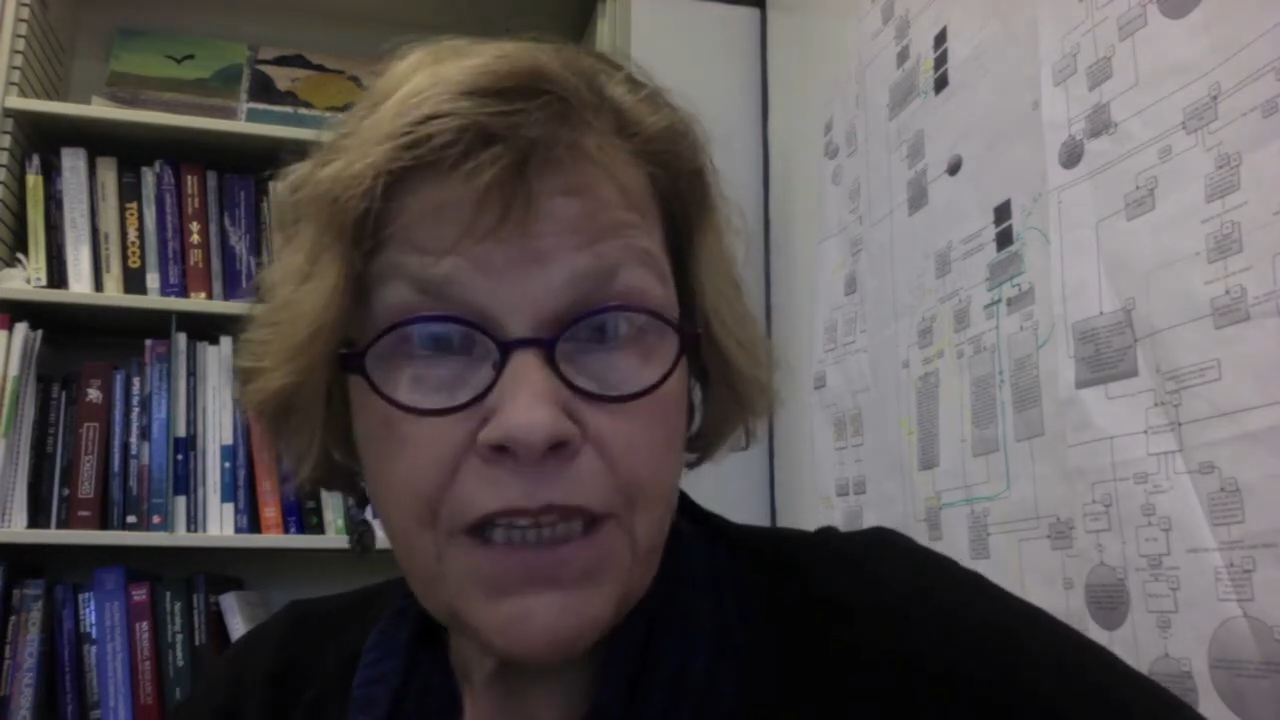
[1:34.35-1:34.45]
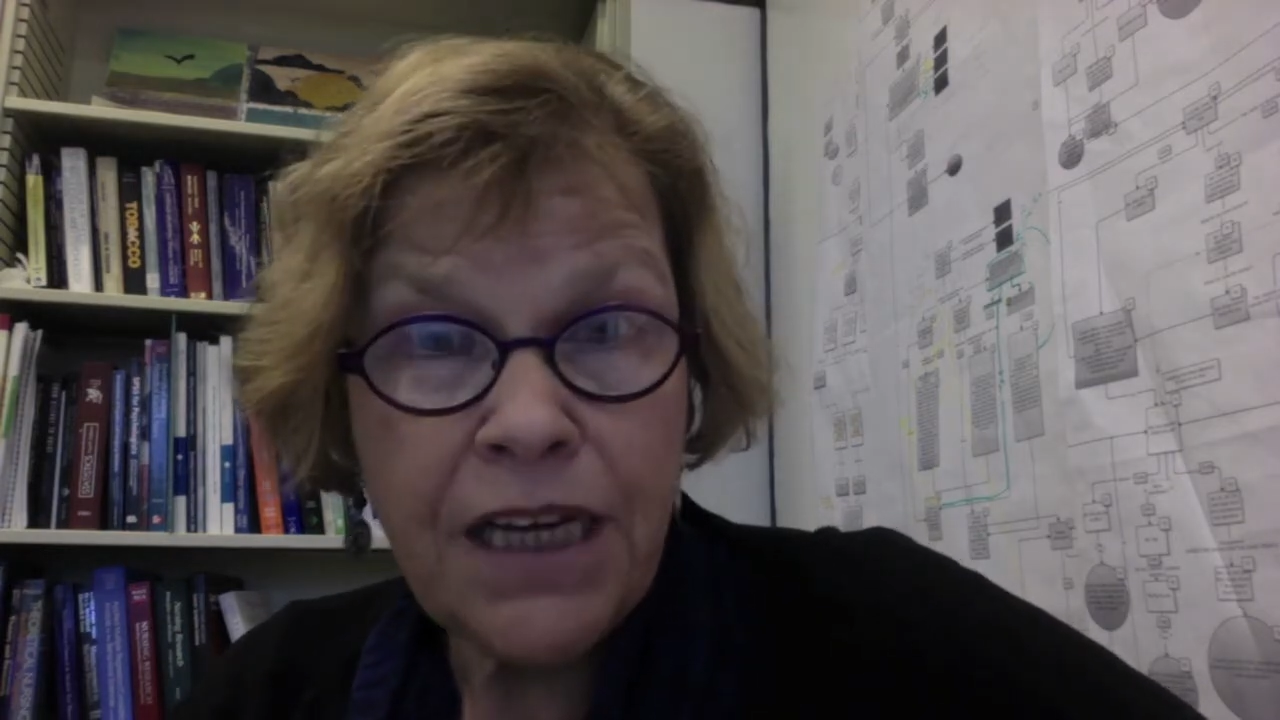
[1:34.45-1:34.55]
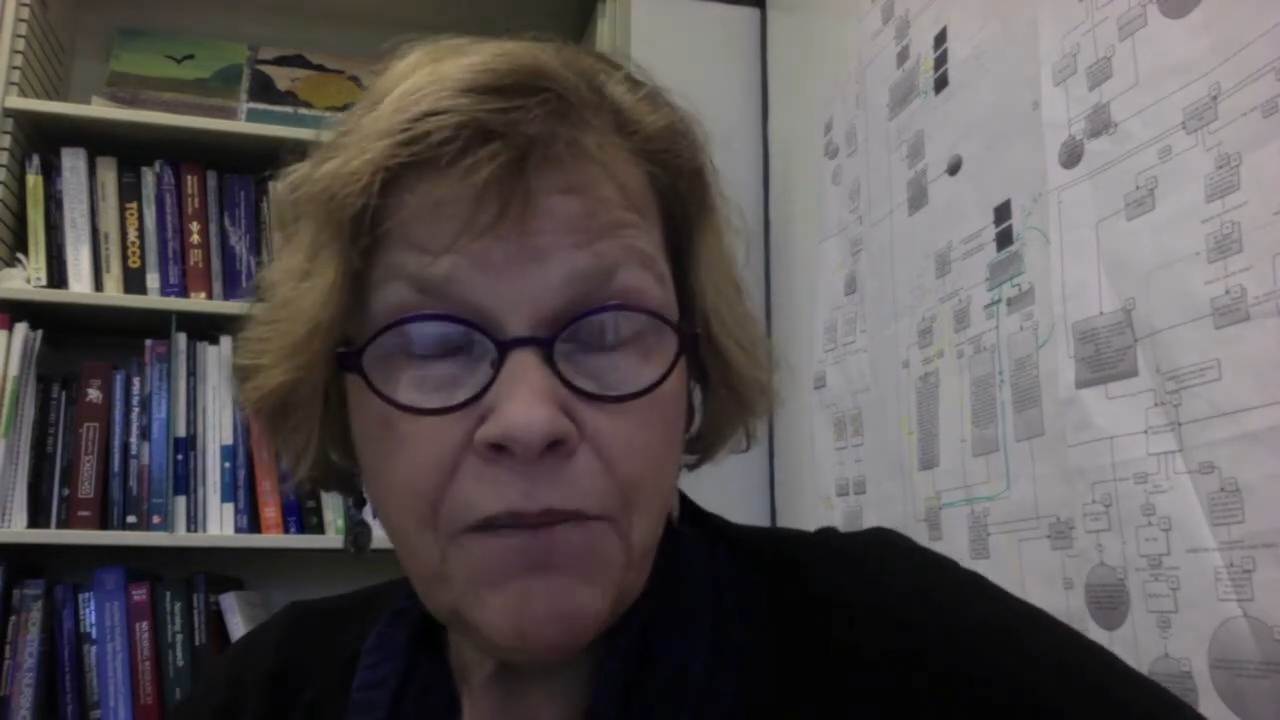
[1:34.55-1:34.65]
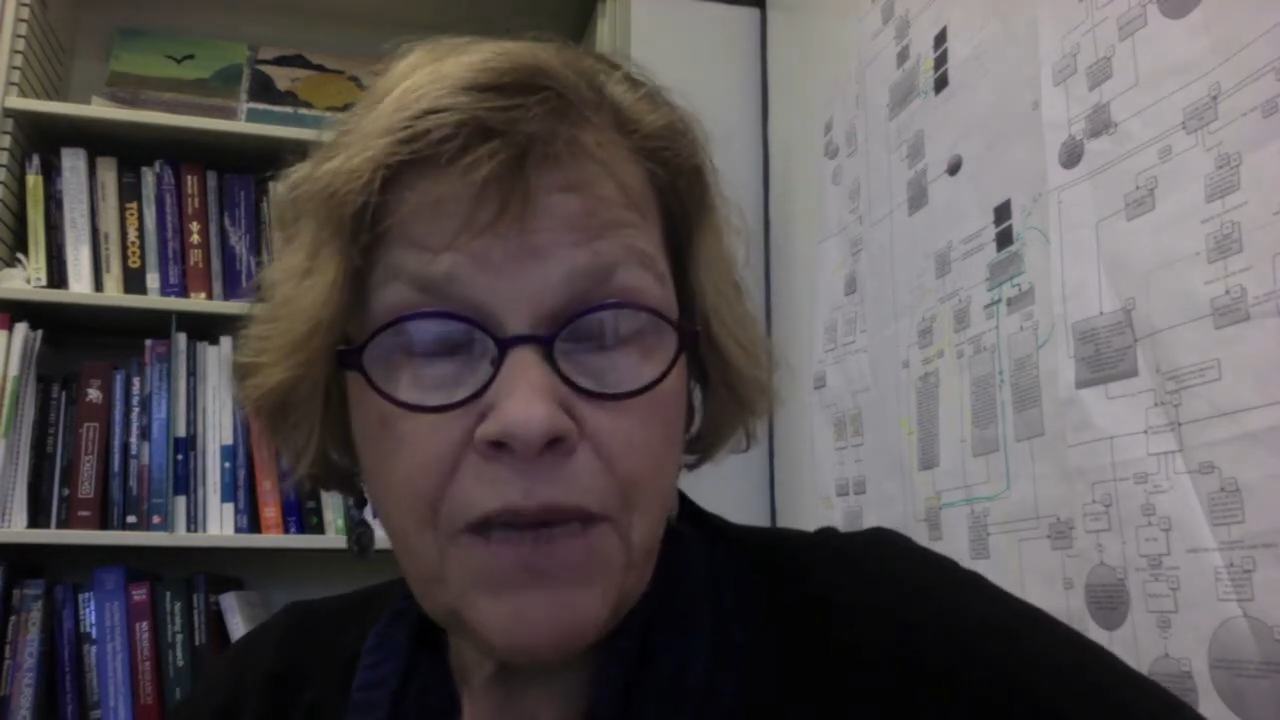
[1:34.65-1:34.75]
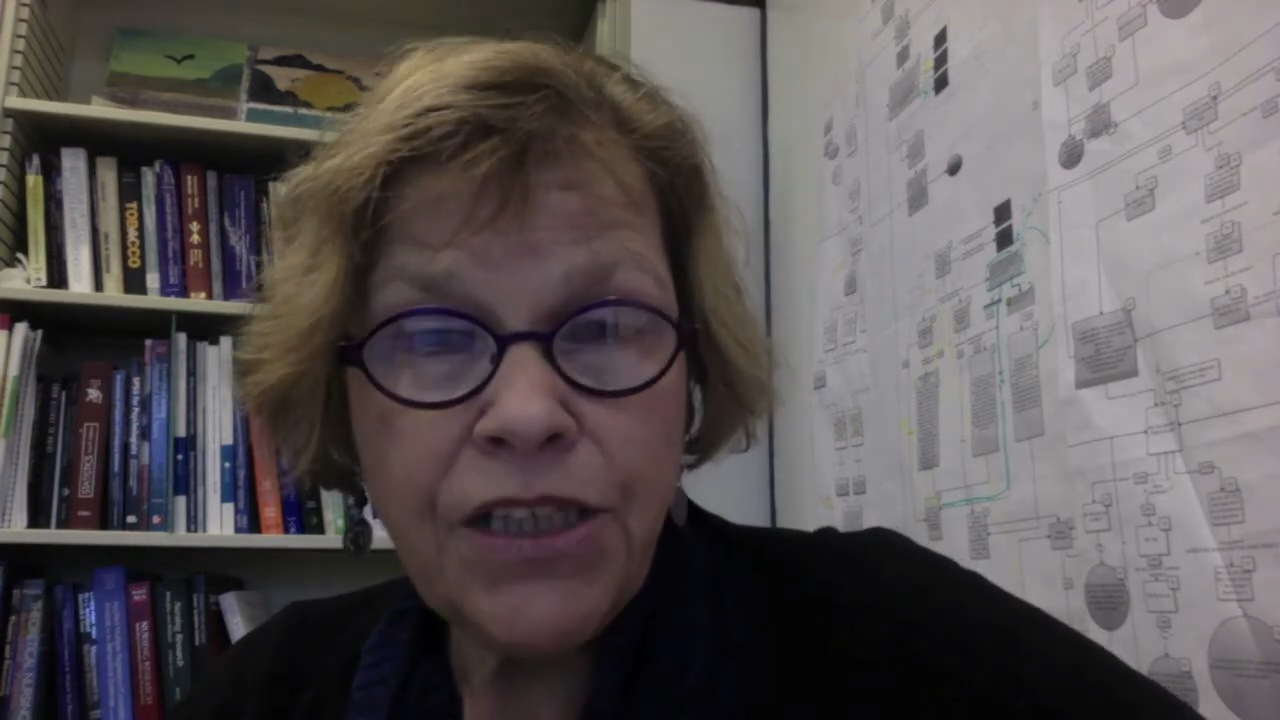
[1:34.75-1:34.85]

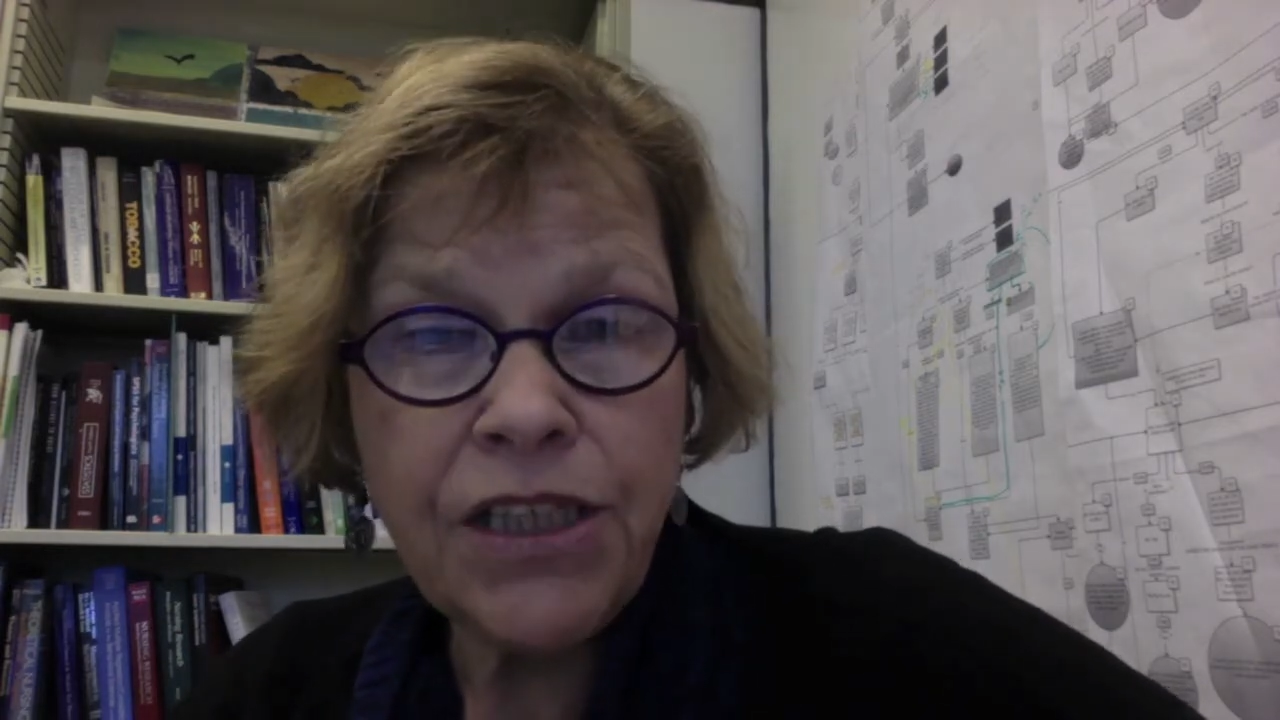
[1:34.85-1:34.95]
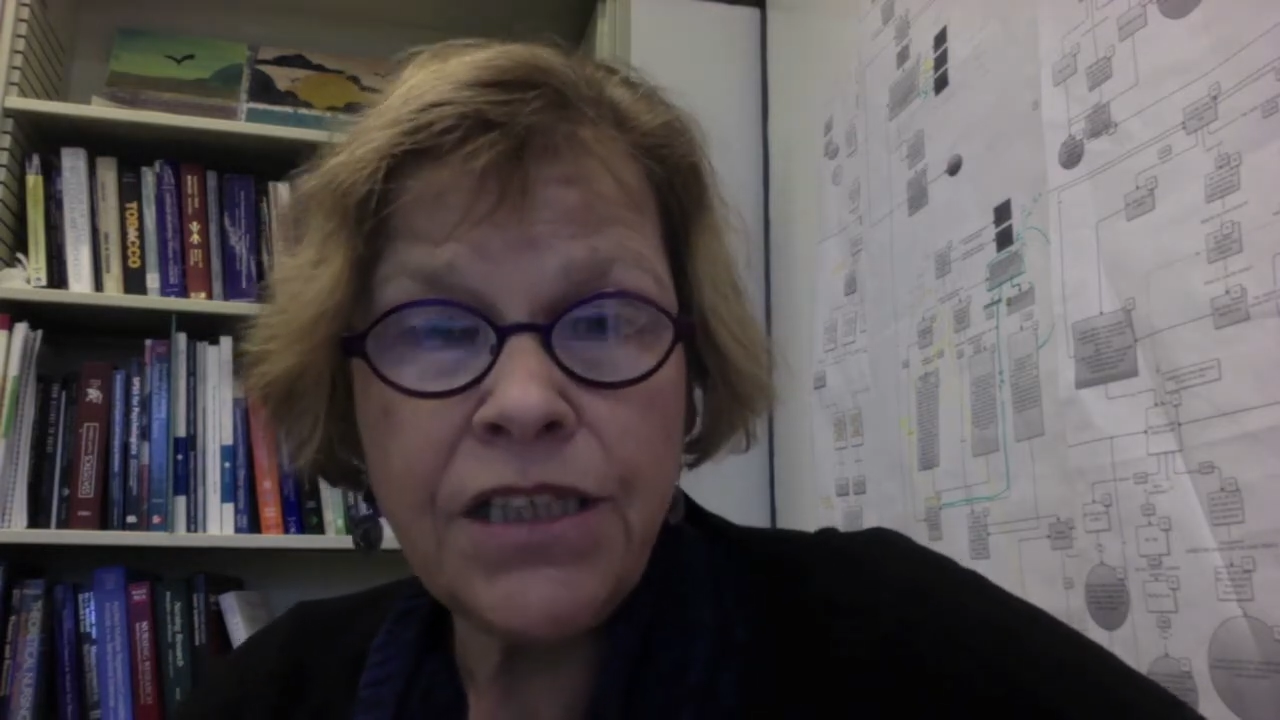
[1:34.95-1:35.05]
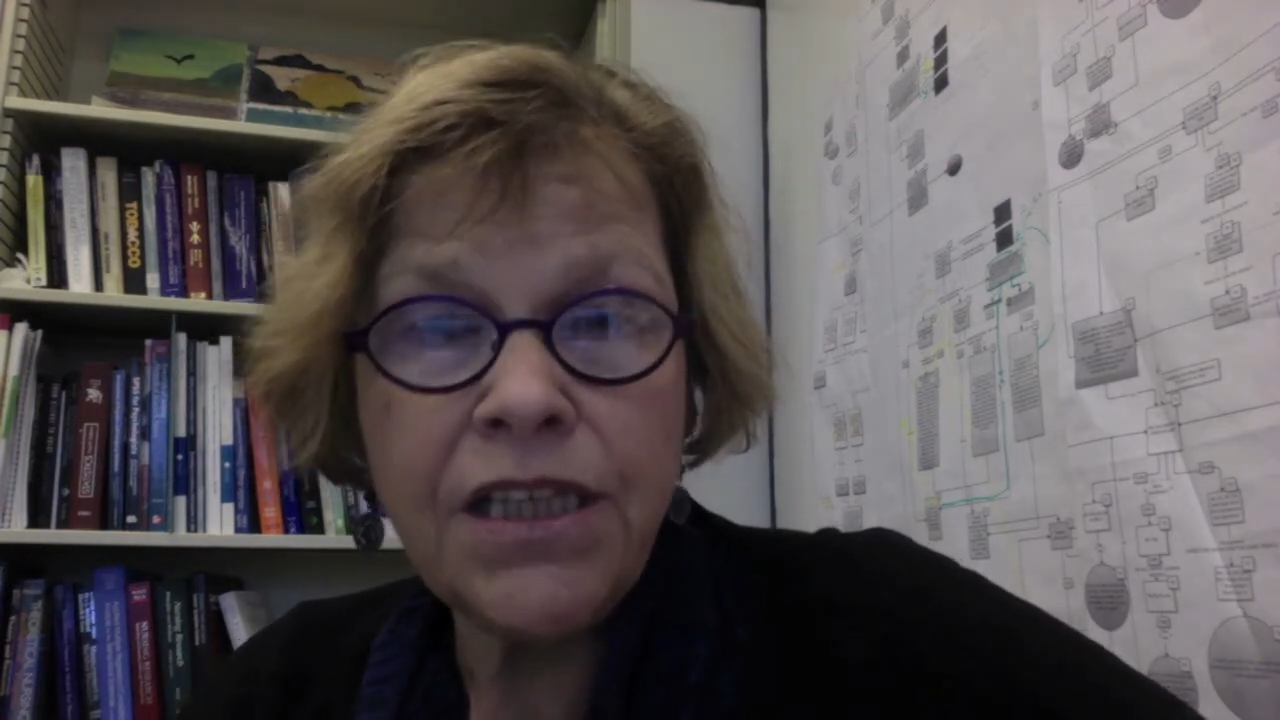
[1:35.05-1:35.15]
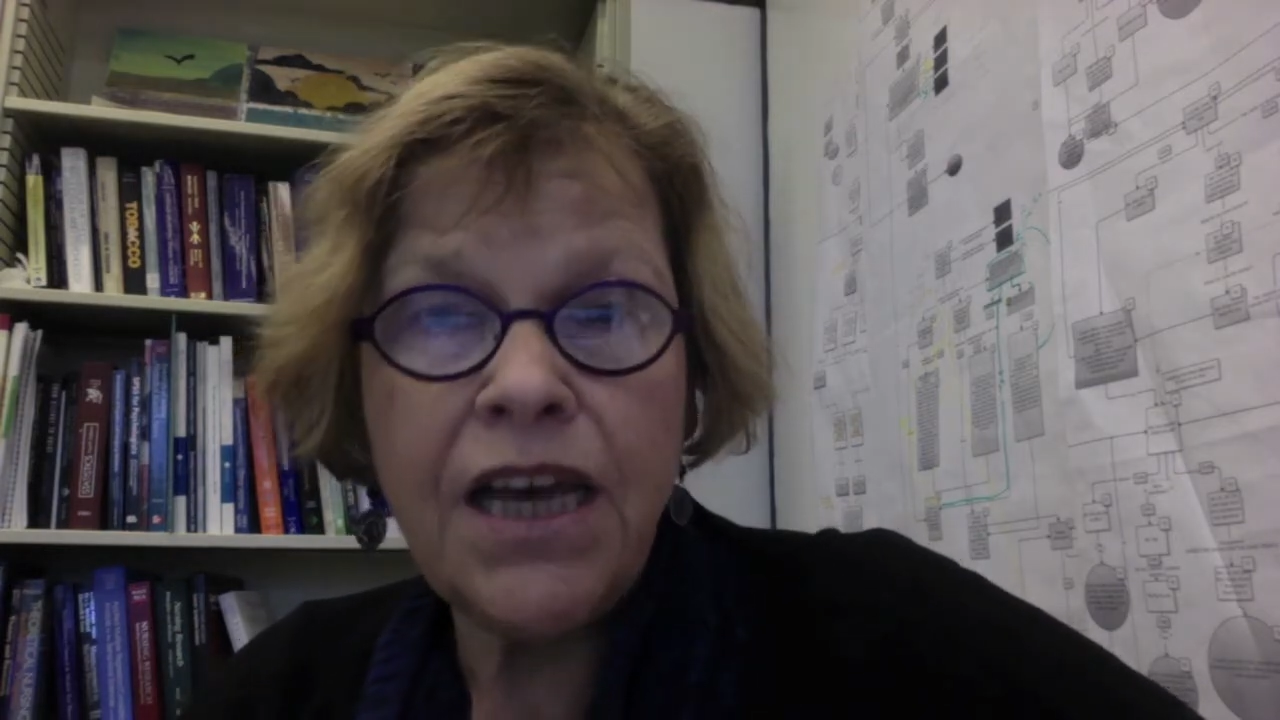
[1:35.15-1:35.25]
animations,